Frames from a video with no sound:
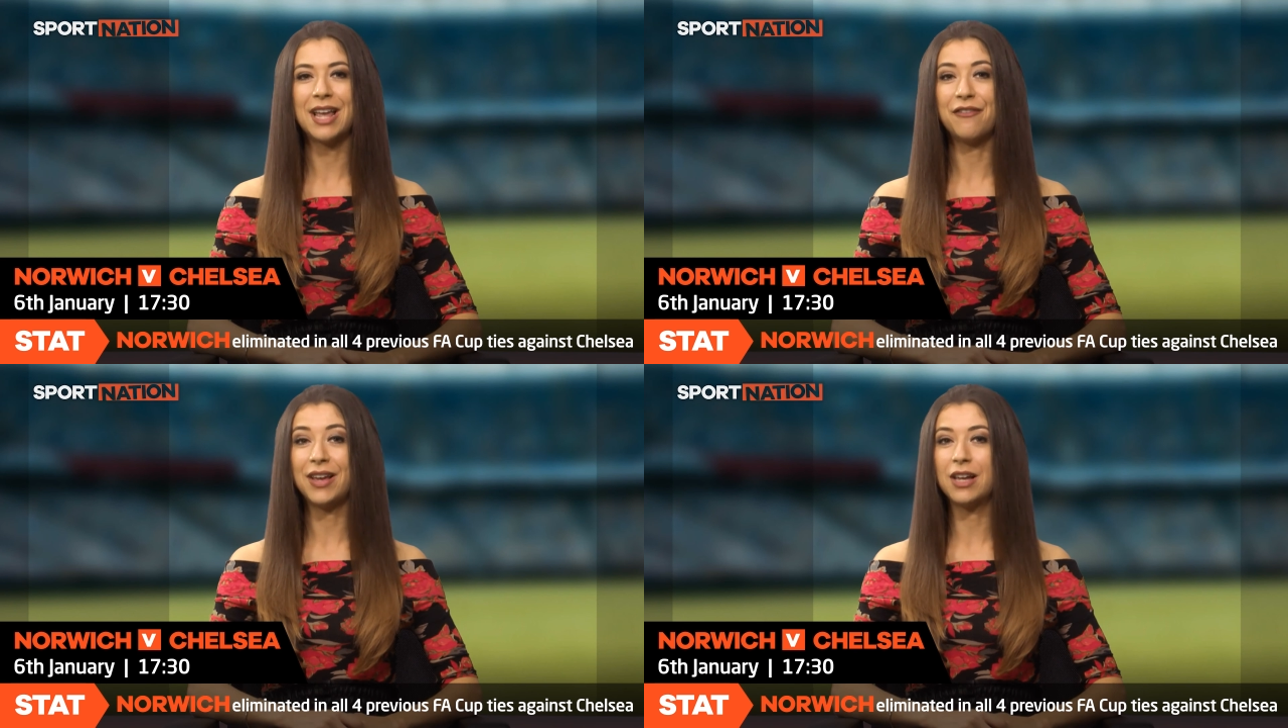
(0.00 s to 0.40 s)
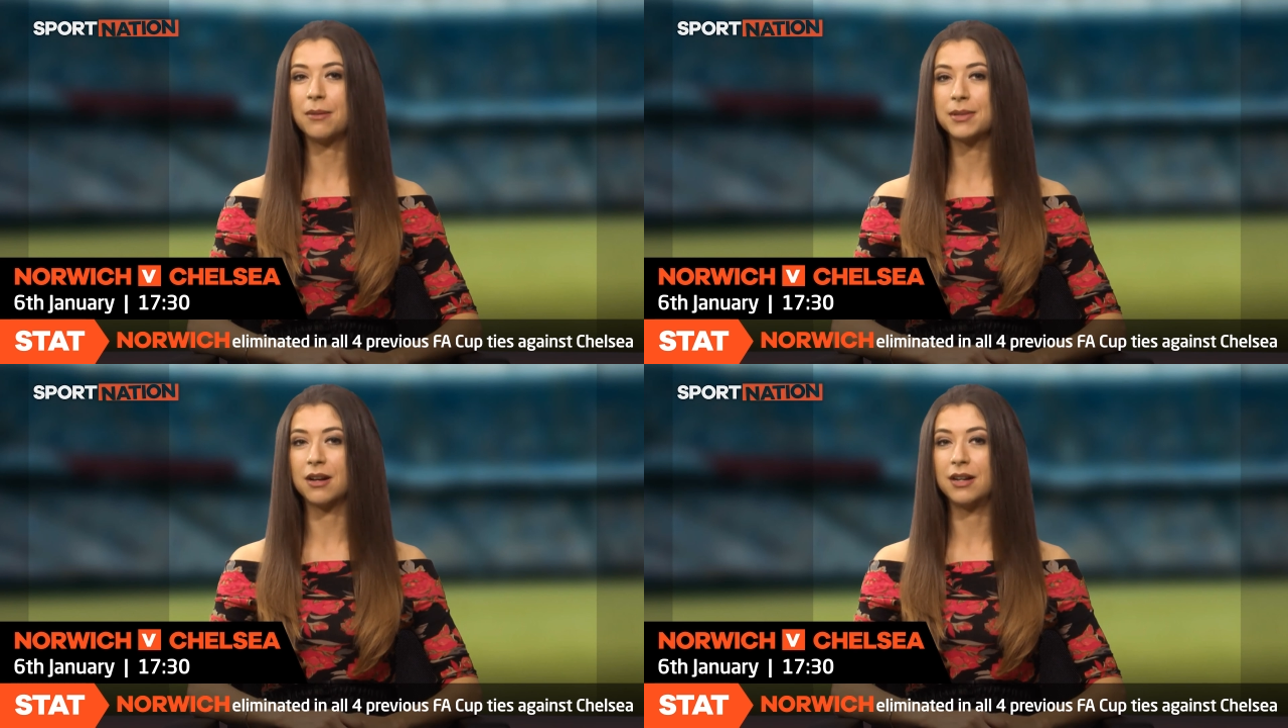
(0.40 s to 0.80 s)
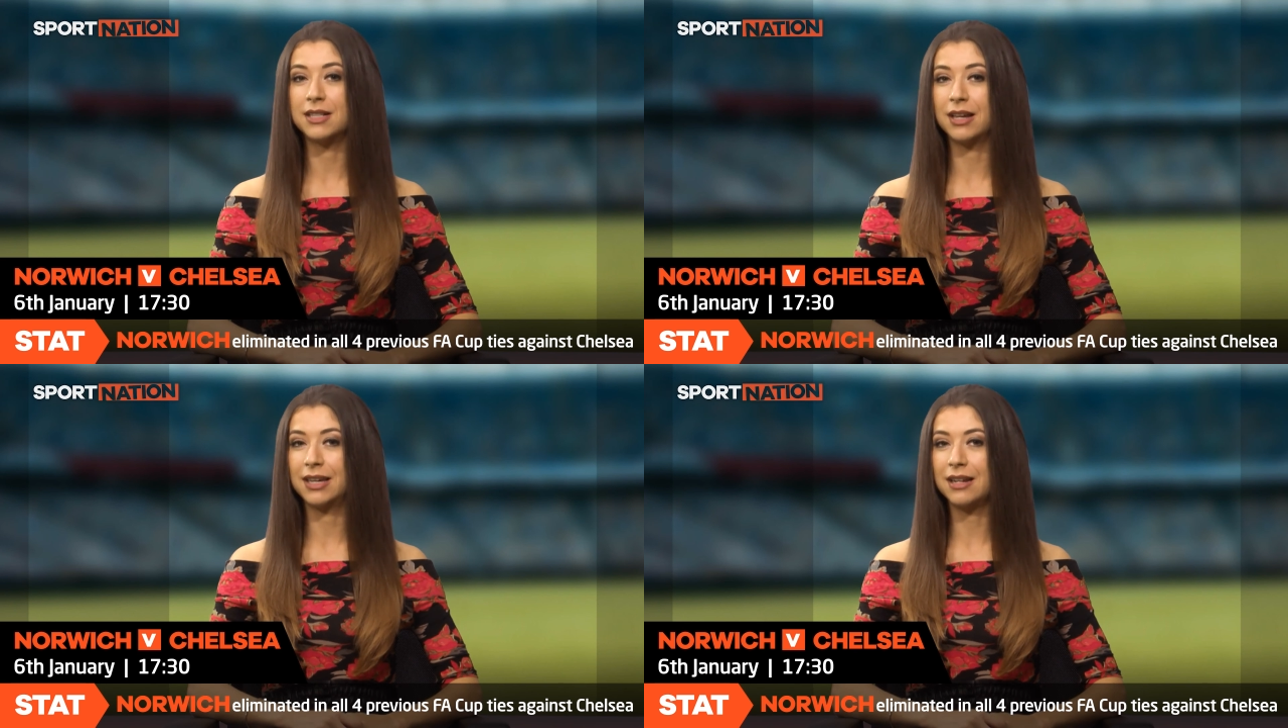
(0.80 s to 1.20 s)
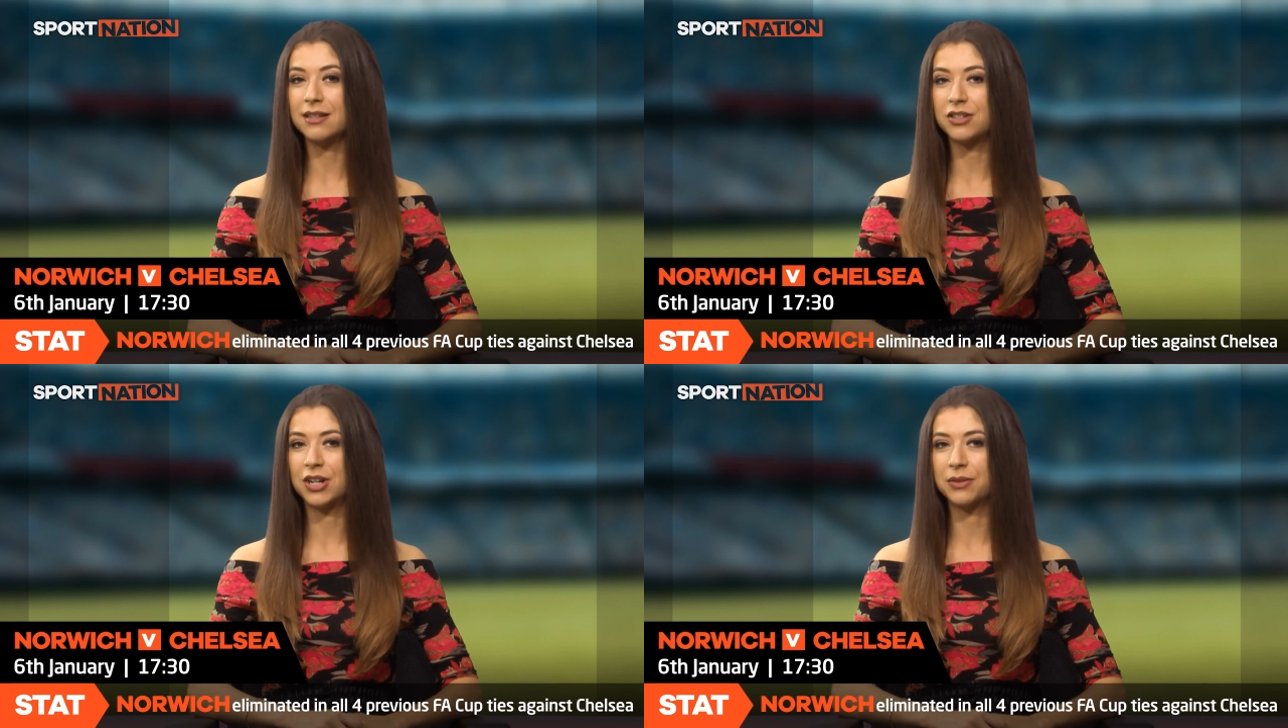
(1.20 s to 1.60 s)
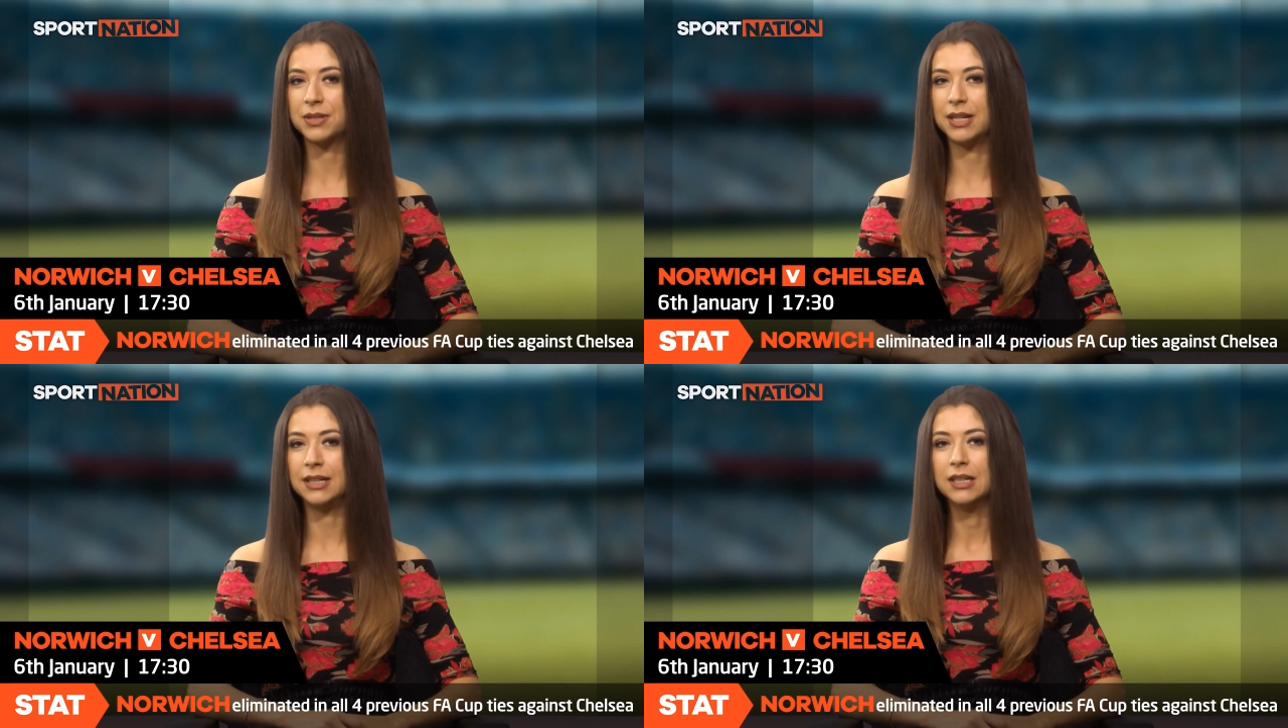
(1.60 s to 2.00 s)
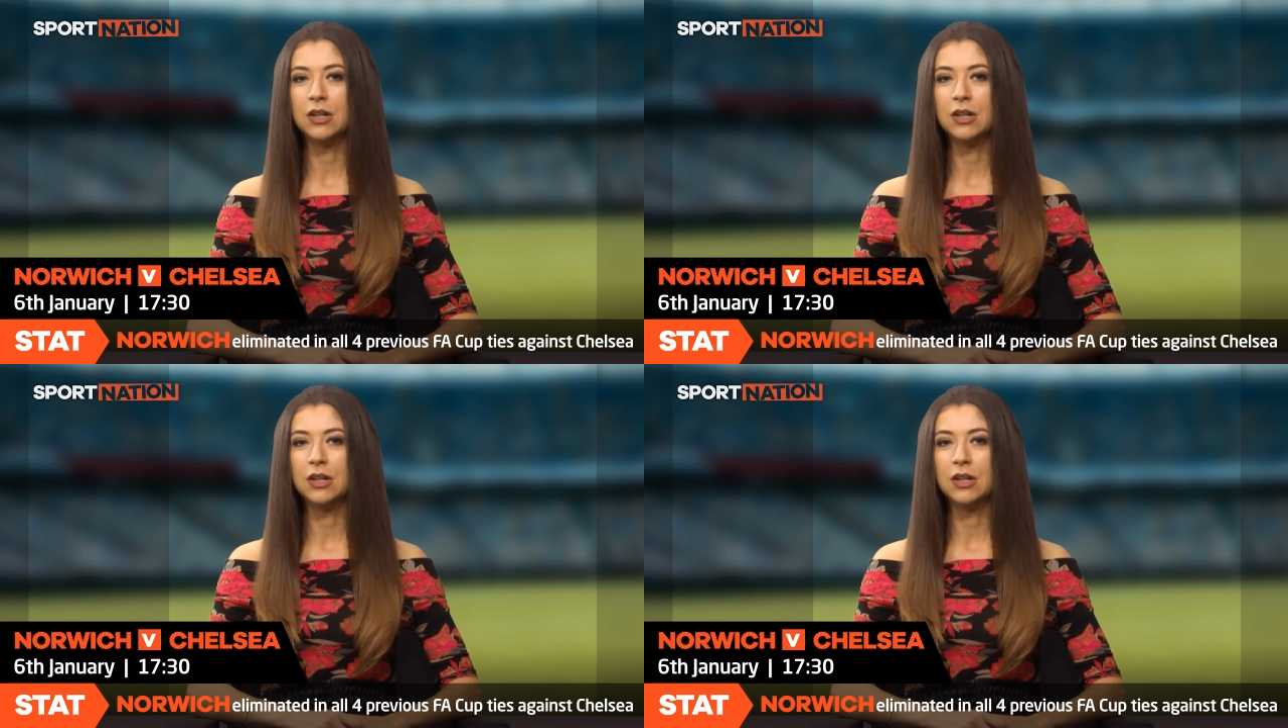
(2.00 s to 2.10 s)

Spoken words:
FA Cup ties against Chelsea,